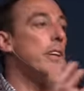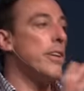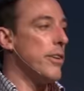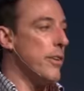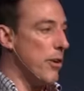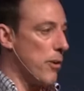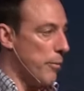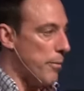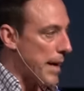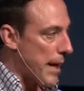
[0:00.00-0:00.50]
You
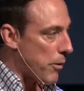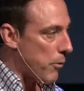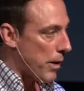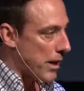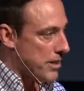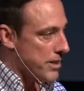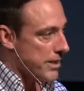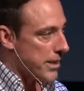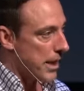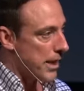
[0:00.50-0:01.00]
can go back,
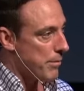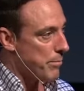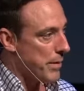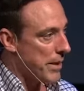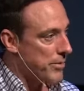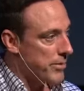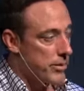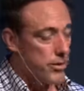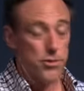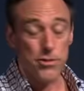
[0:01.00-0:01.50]
watch that
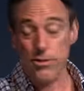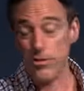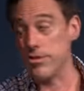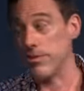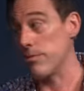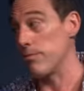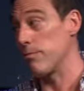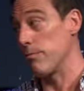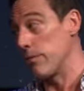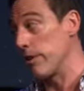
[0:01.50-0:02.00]
message. You should
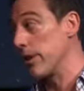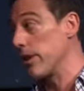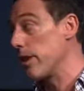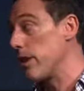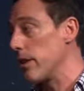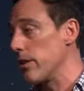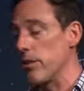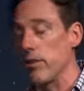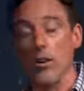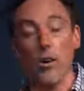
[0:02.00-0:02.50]
just read it
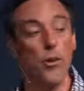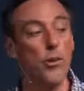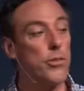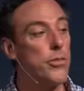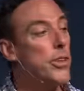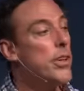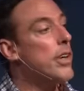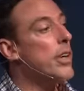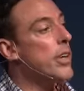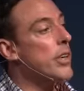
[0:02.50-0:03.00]
on your
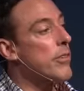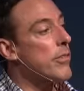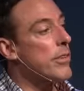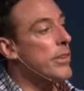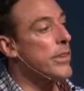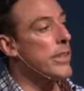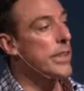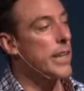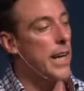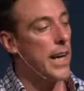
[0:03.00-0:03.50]
own,
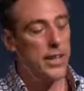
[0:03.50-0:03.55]
really.